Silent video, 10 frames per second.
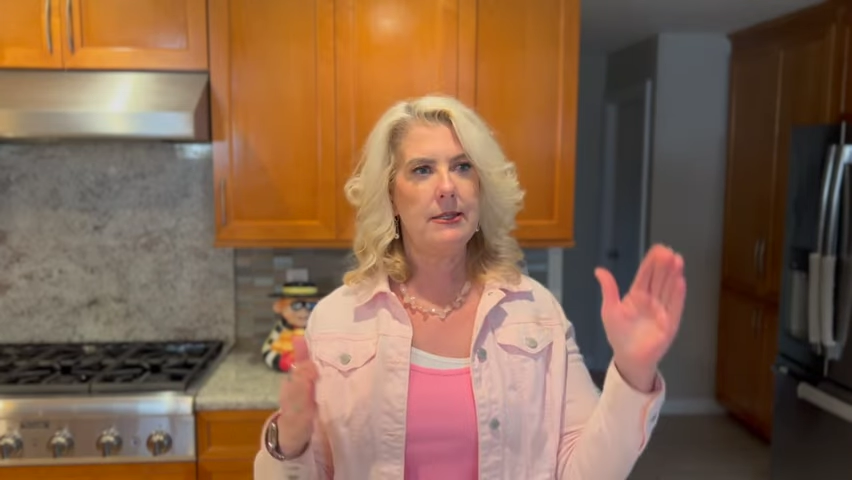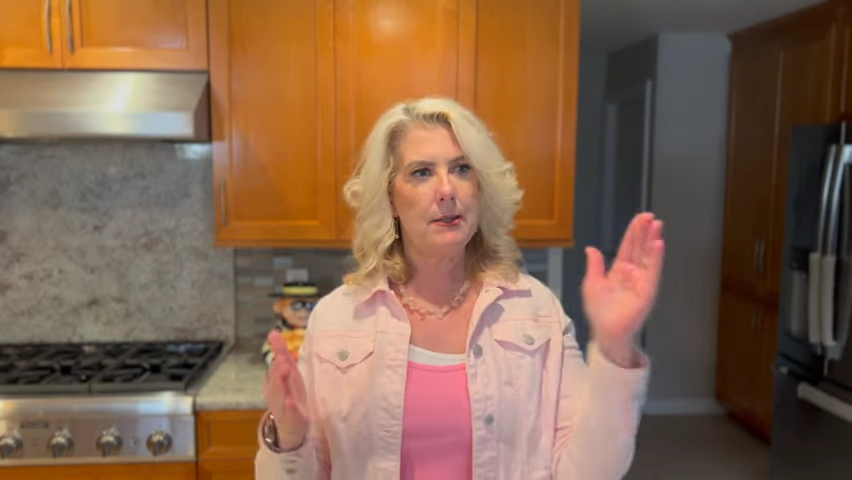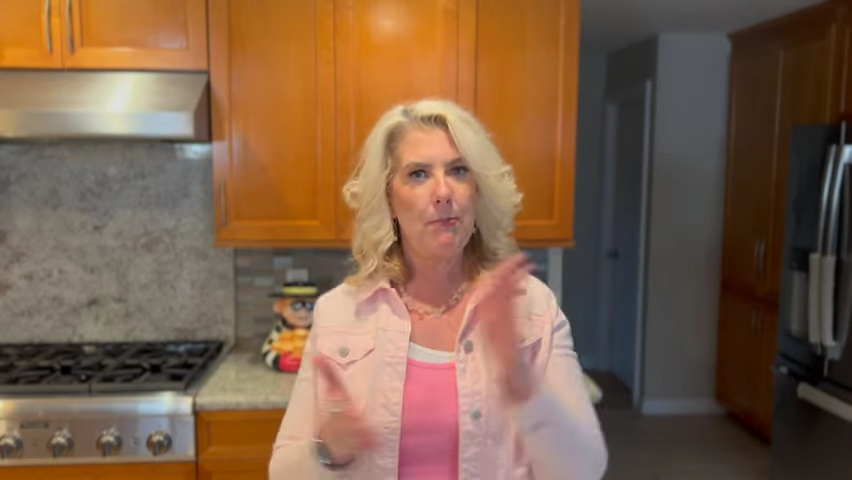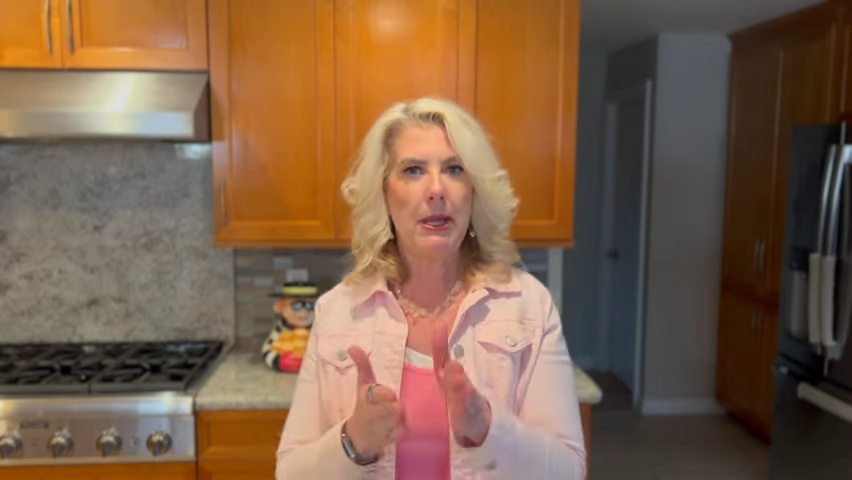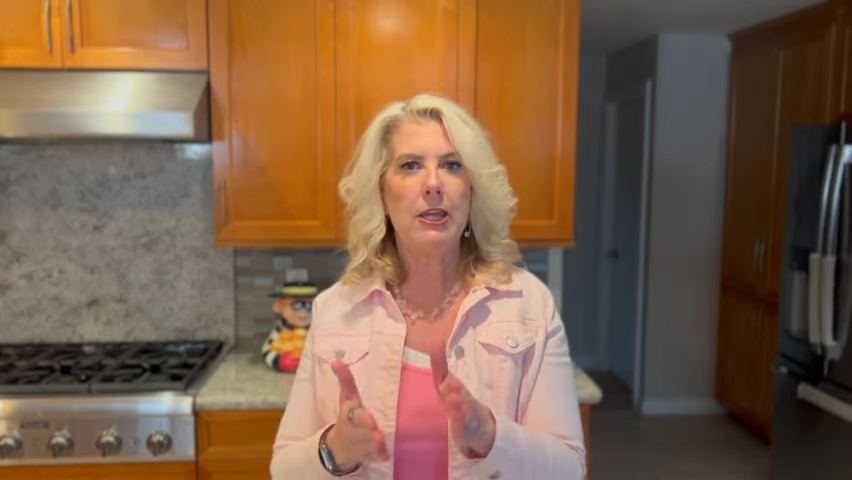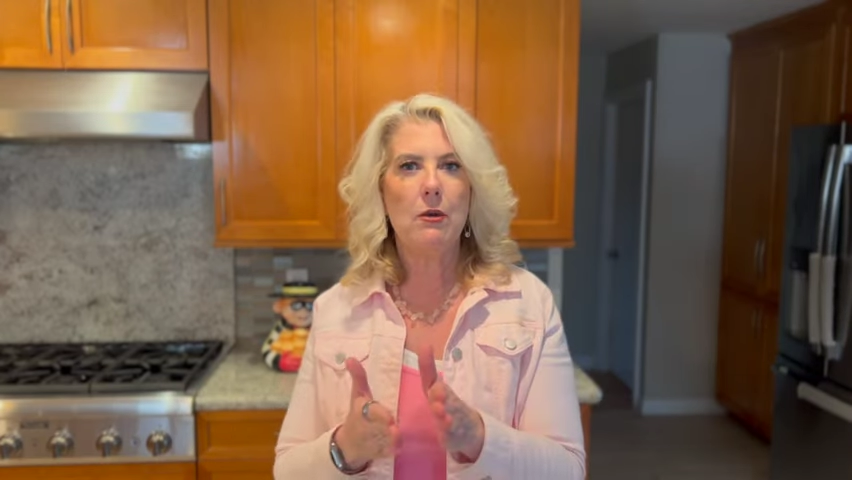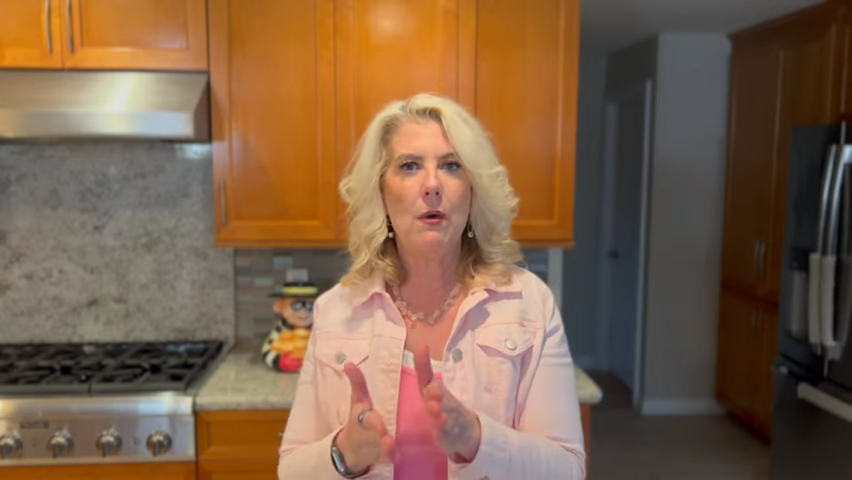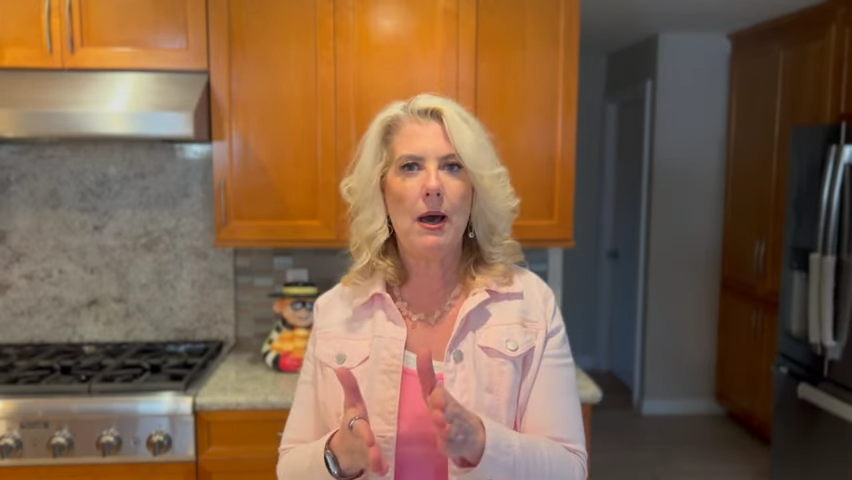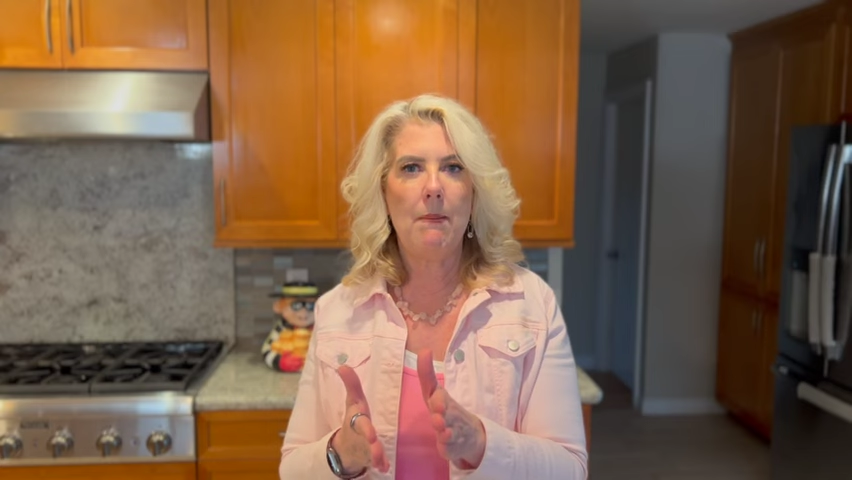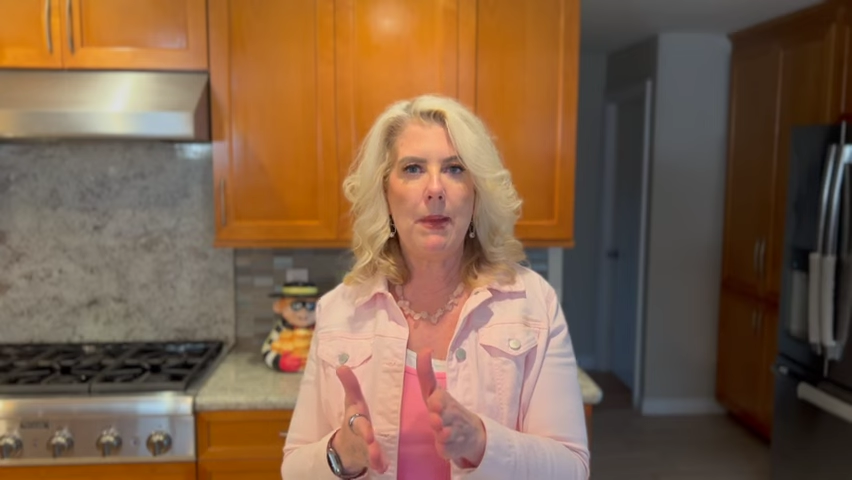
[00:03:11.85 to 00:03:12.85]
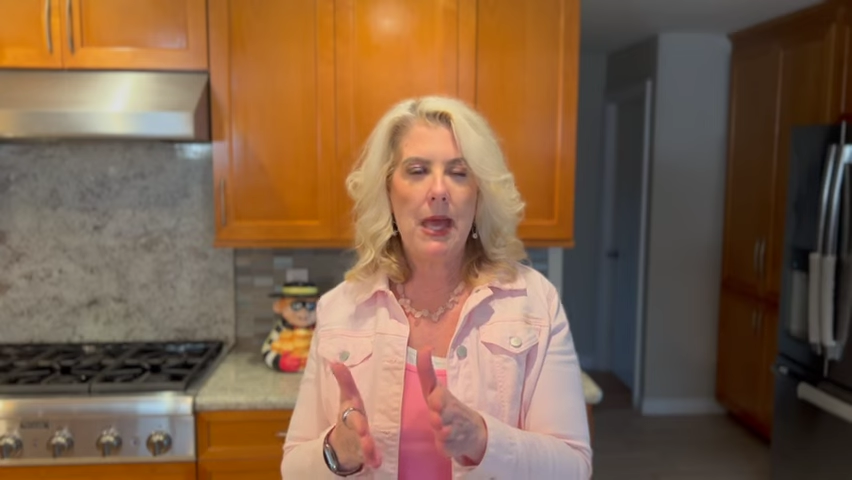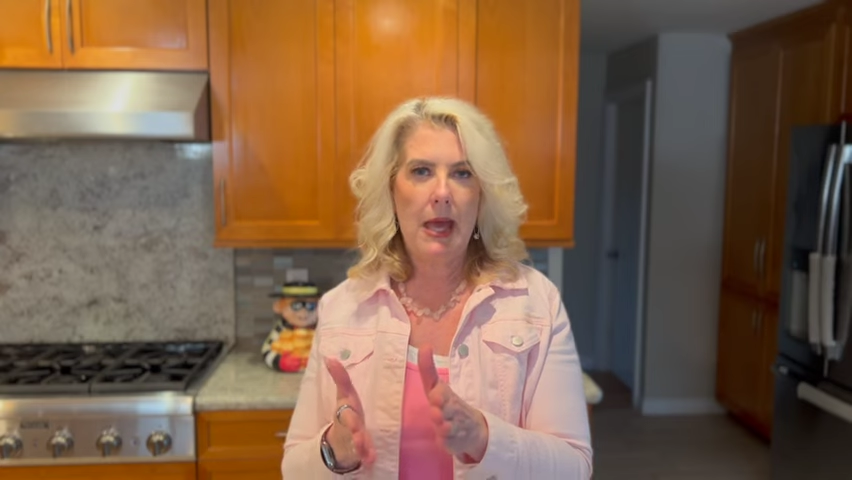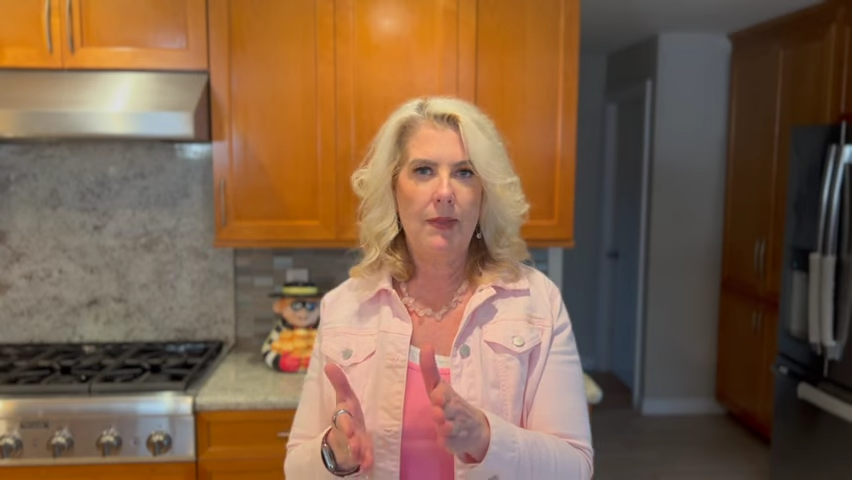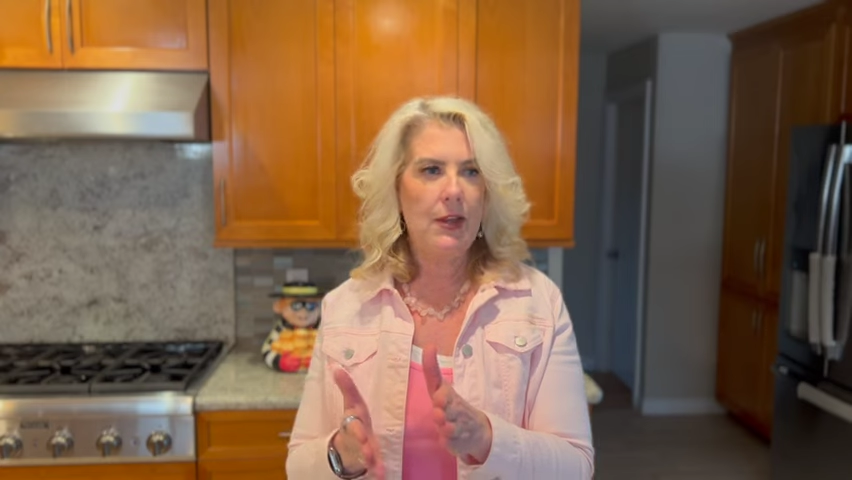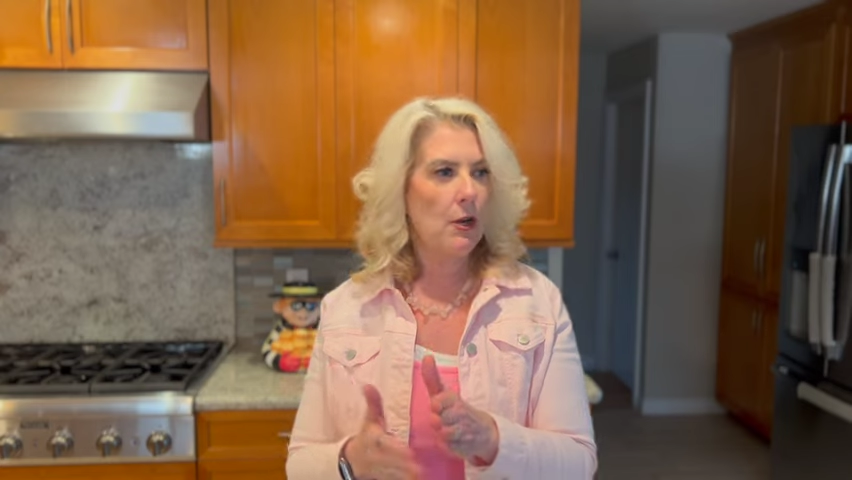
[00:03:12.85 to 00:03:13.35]
to pick you up
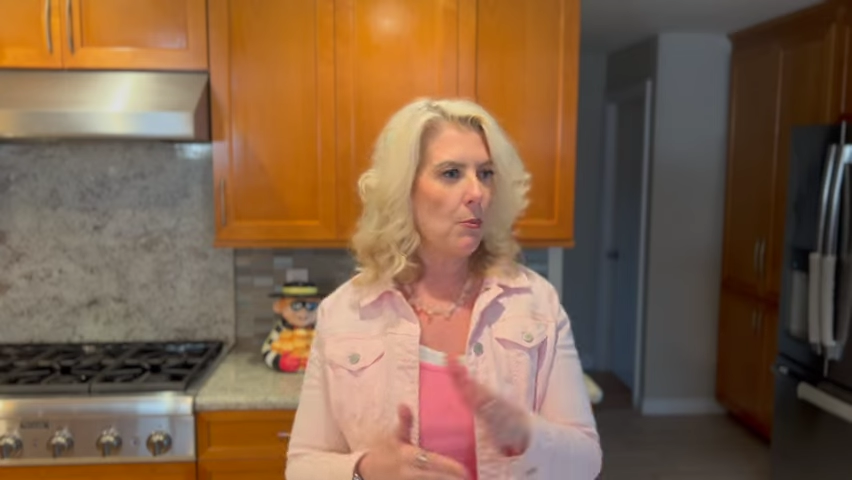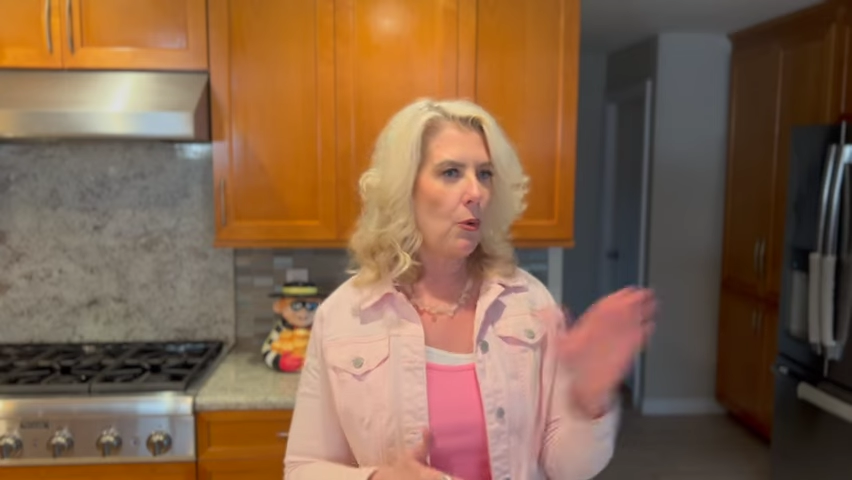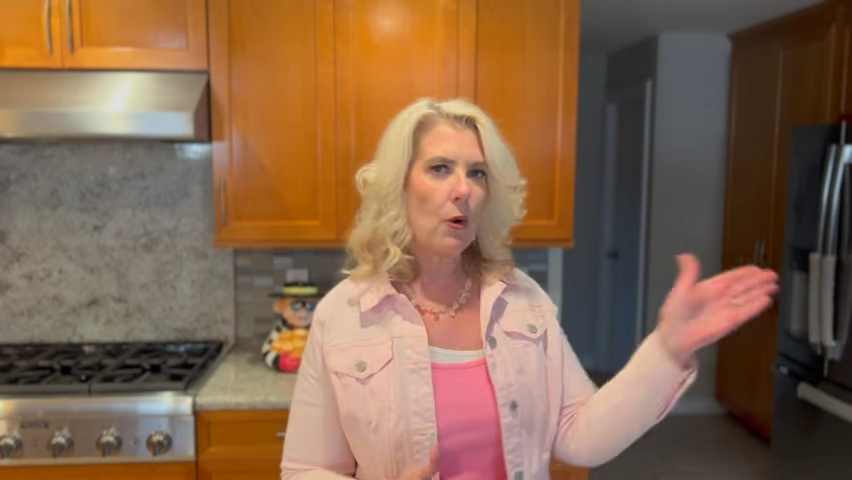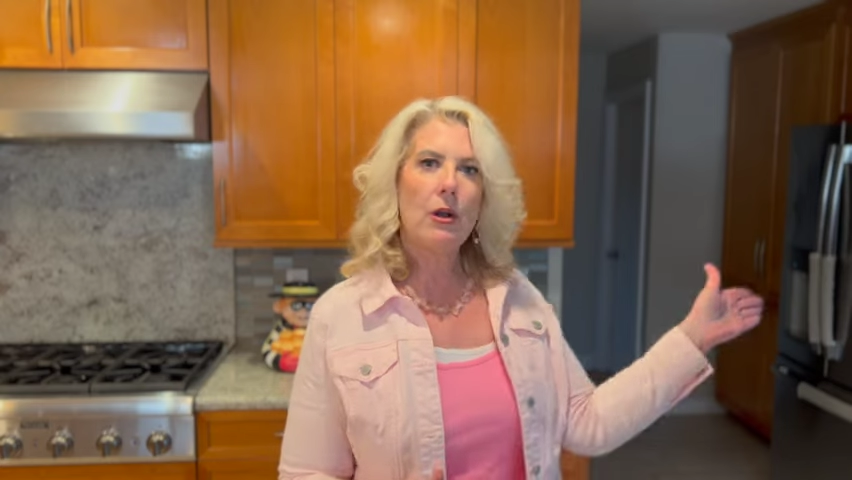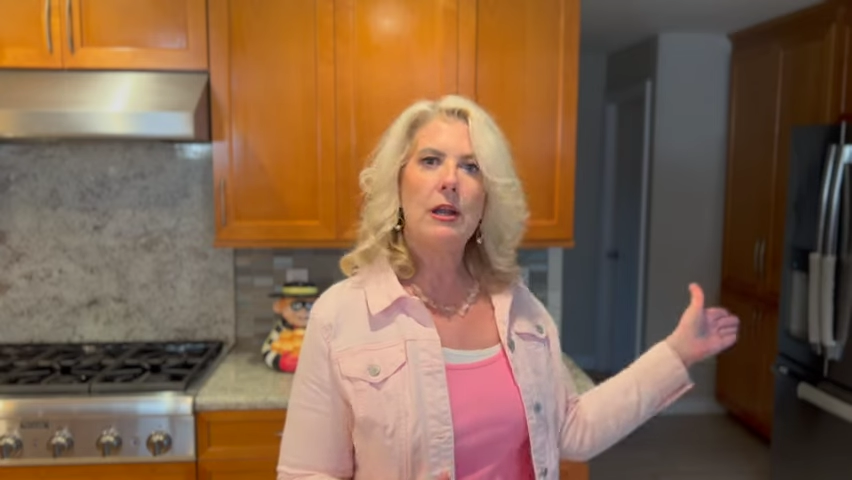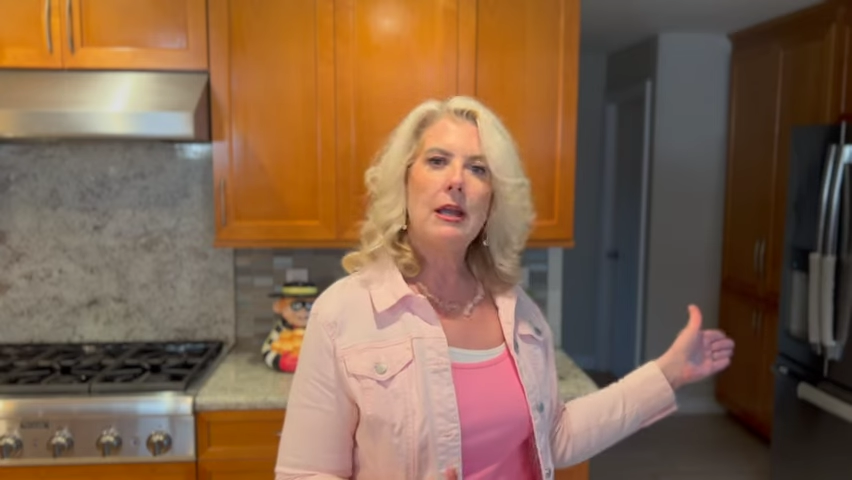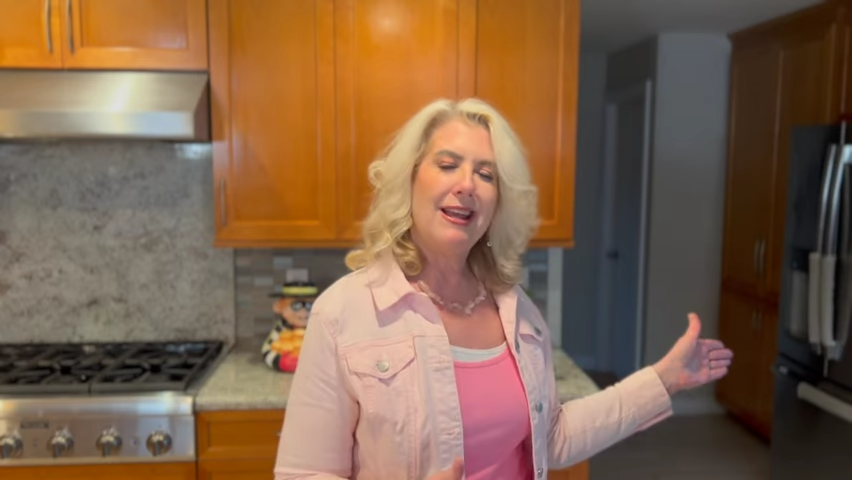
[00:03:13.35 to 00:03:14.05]
at the airport